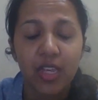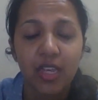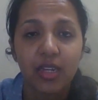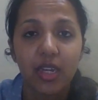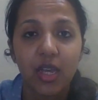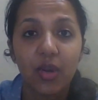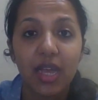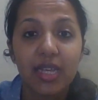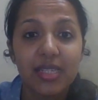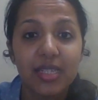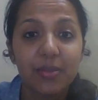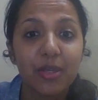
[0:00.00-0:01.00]
now
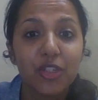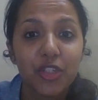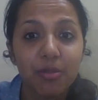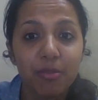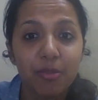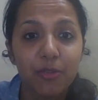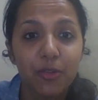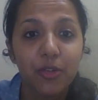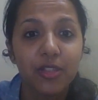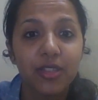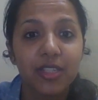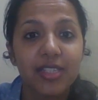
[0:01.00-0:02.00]
as i mentioned
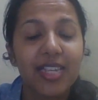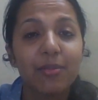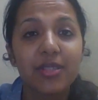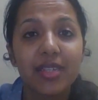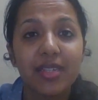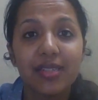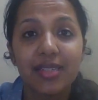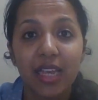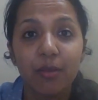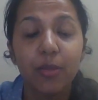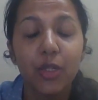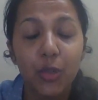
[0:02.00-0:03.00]
before the stem cells
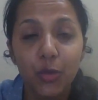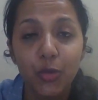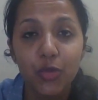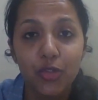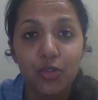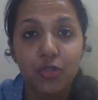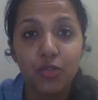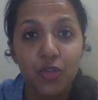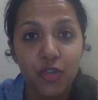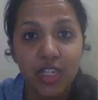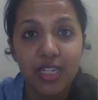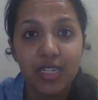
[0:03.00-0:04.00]
can be used to
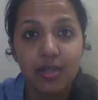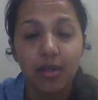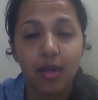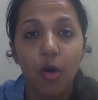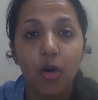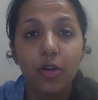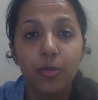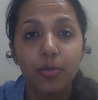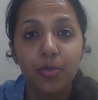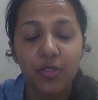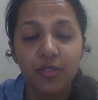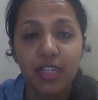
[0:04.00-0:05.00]
treat or
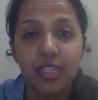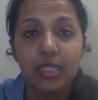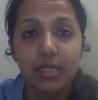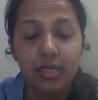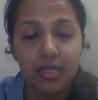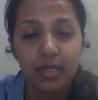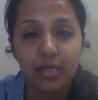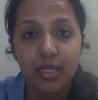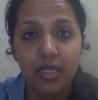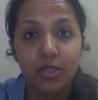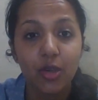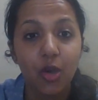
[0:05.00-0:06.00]
prevent a
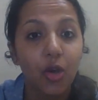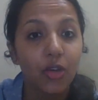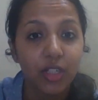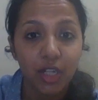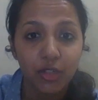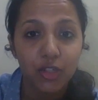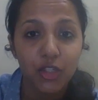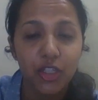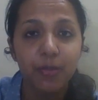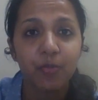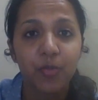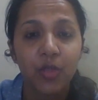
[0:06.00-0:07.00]
disease or a
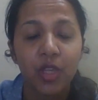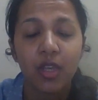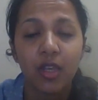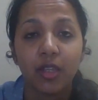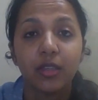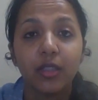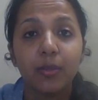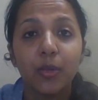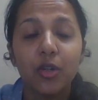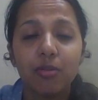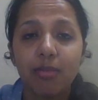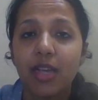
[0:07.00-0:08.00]
condition the
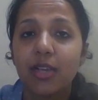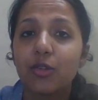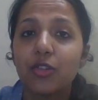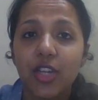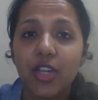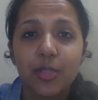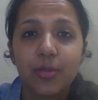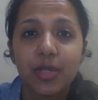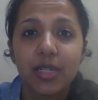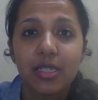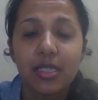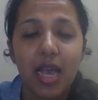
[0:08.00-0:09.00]
bone marrow
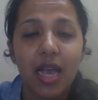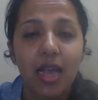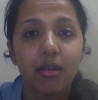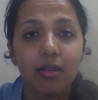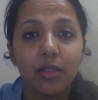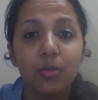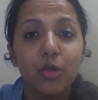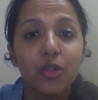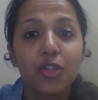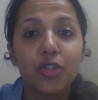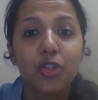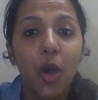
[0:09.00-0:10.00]
transplants are the
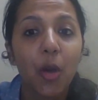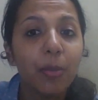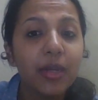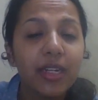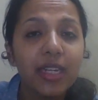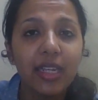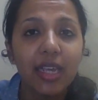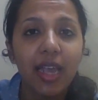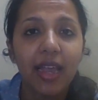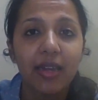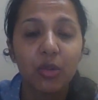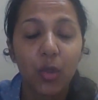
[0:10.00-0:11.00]
most commonly
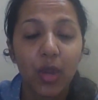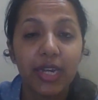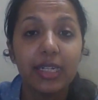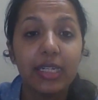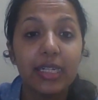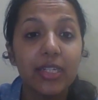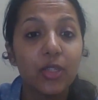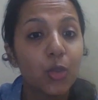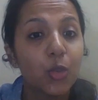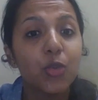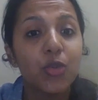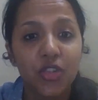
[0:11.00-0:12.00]
and widely
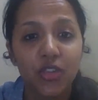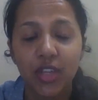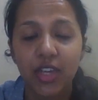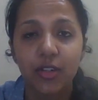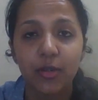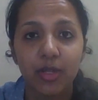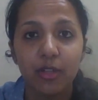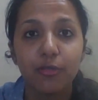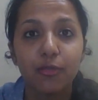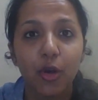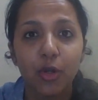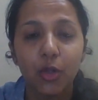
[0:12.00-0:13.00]
used
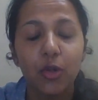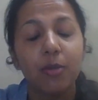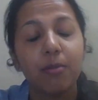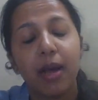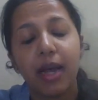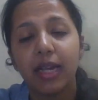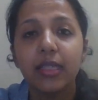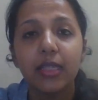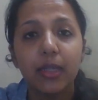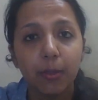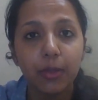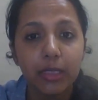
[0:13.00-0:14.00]
therapy, followed by the
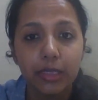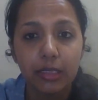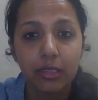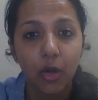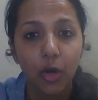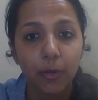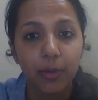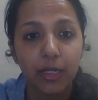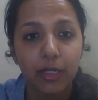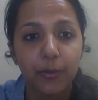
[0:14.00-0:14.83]
umbilical cord blood.